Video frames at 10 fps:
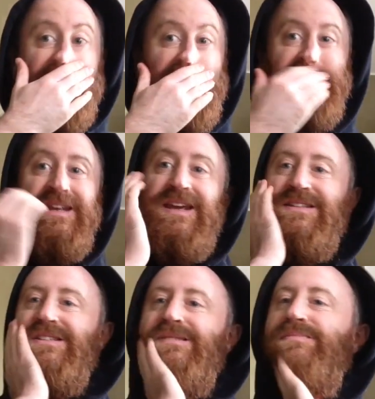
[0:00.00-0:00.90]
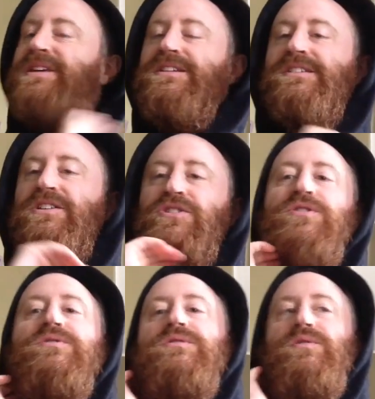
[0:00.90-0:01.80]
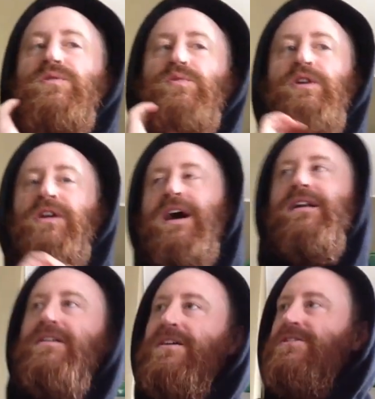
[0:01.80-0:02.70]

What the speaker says: and then some things I knew that would work out.